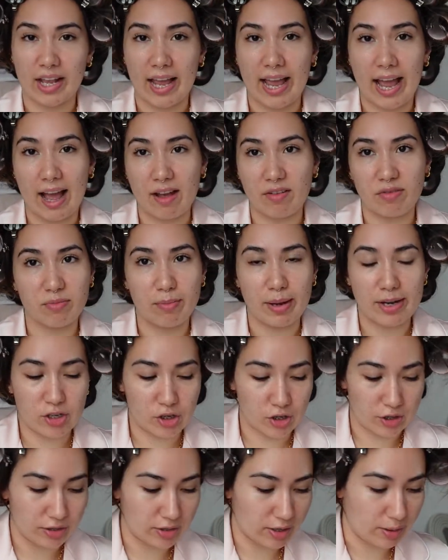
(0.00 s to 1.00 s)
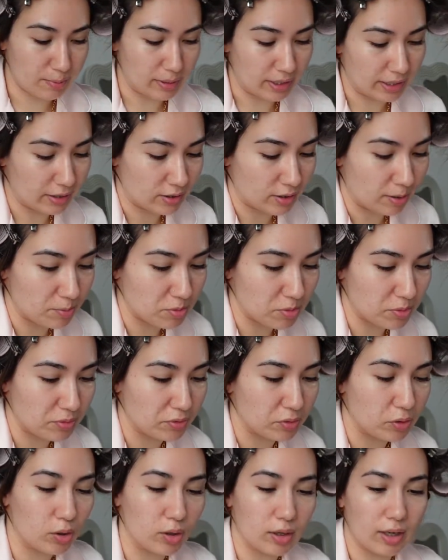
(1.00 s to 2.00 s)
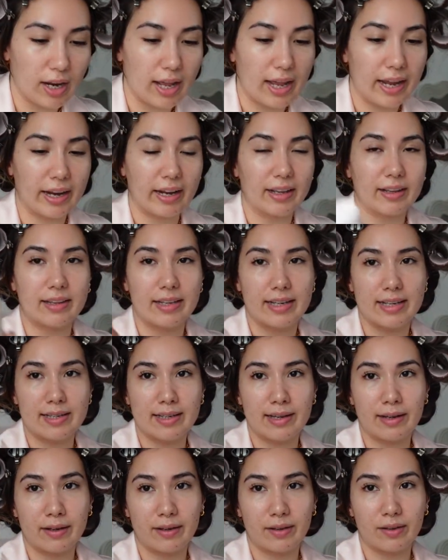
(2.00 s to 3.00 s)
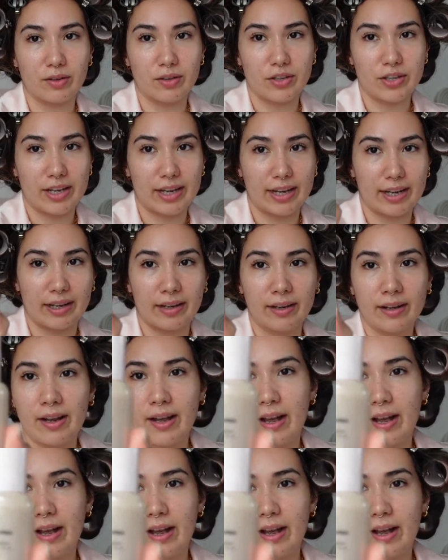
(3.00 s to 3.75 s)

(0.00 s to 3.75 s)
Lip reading: I have mentioned a million times before, like this Glossier